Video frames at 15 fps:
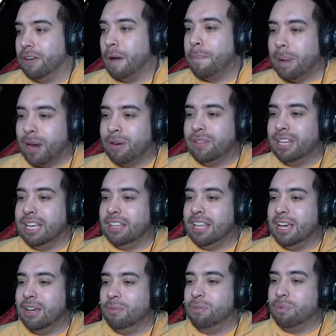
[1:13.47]
Apparently,
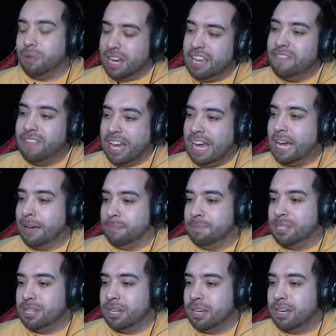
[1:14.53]
they
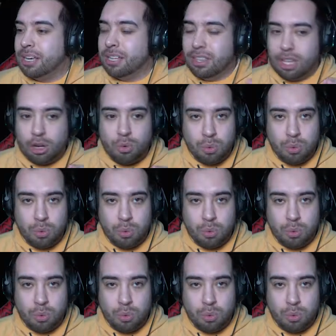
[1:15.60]
revamped the